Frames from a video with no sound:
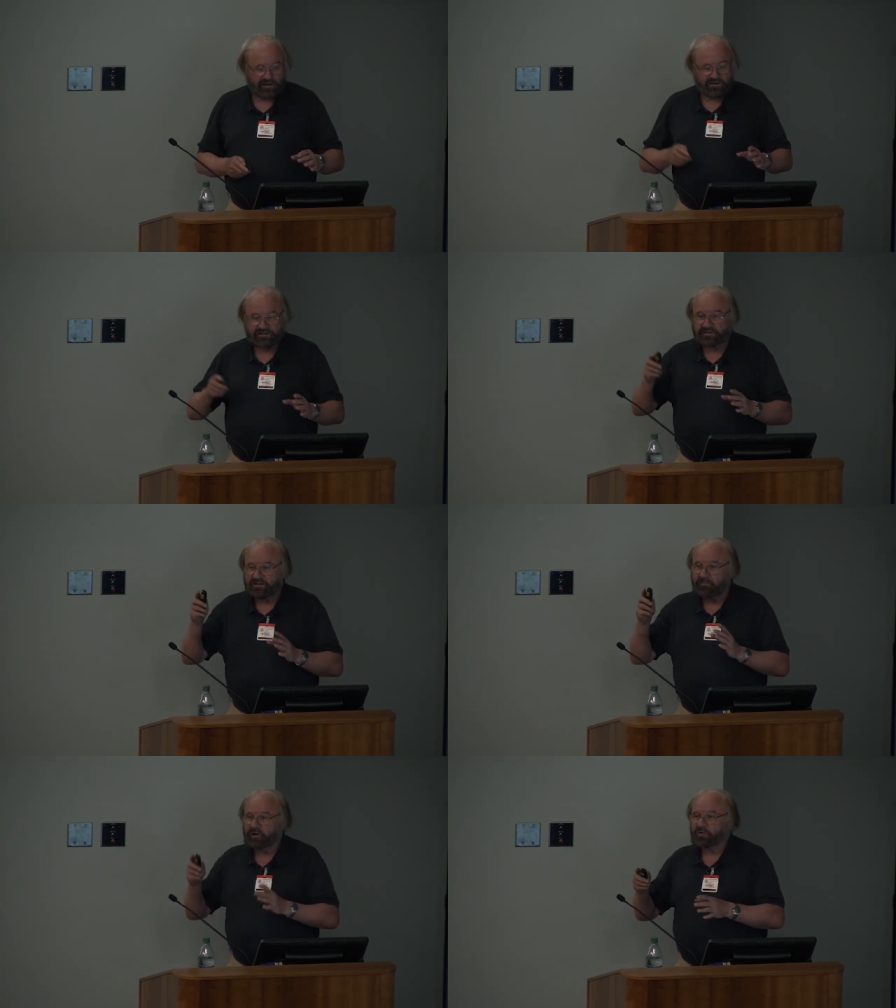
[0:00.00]
This is
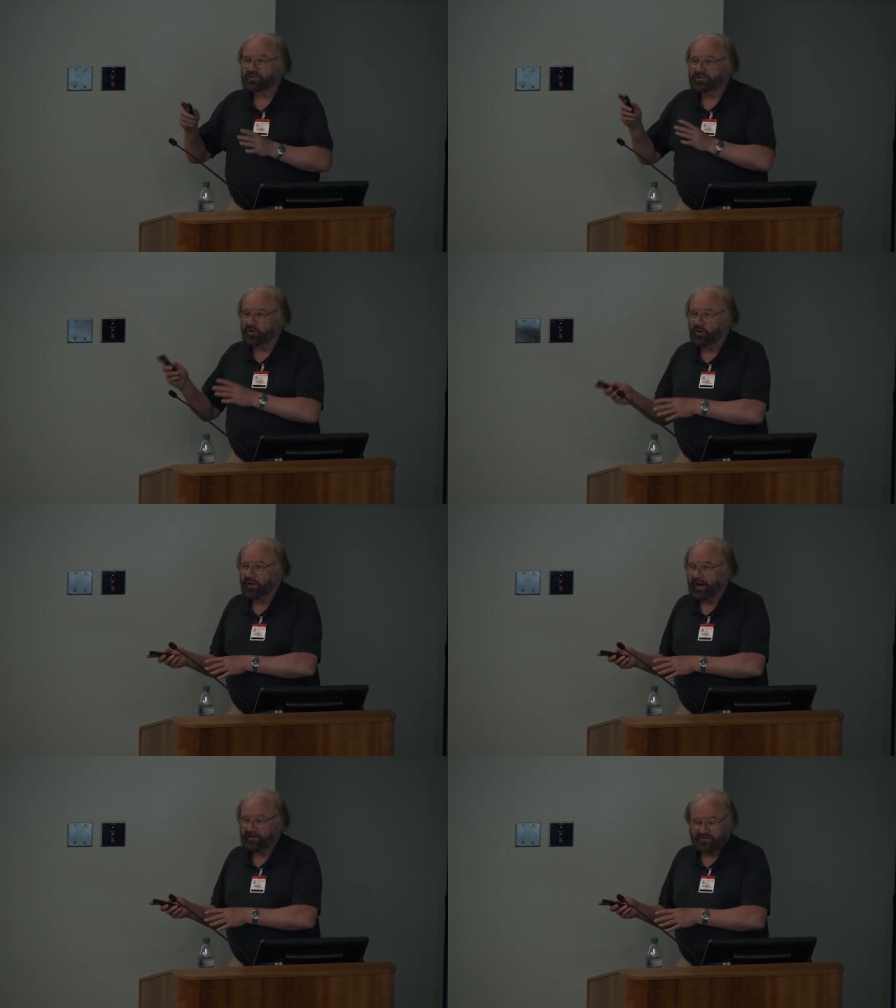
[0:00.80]
somebody who saw
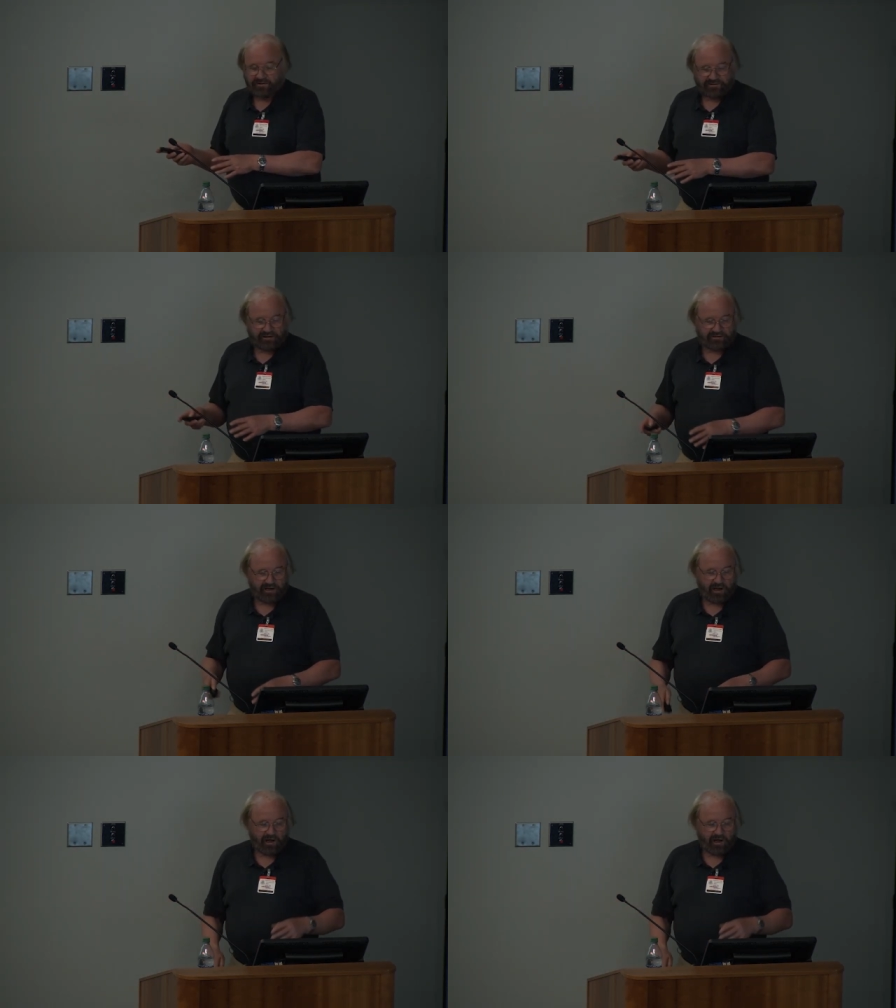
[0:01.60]
the accident says,